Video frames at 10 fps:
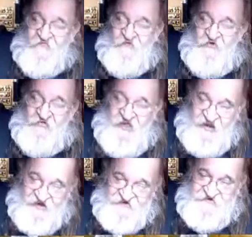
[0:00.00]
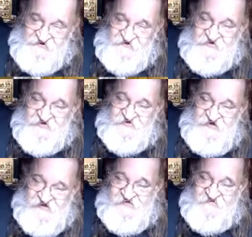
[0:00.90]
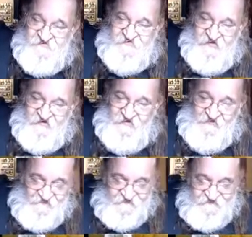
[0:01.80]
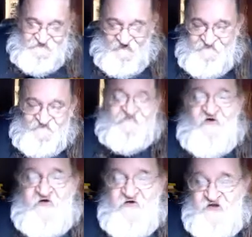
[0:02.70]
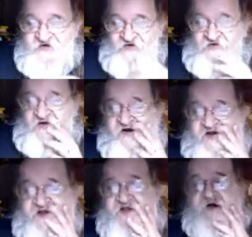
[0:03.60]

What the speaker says: will aid you in jump-starting your learning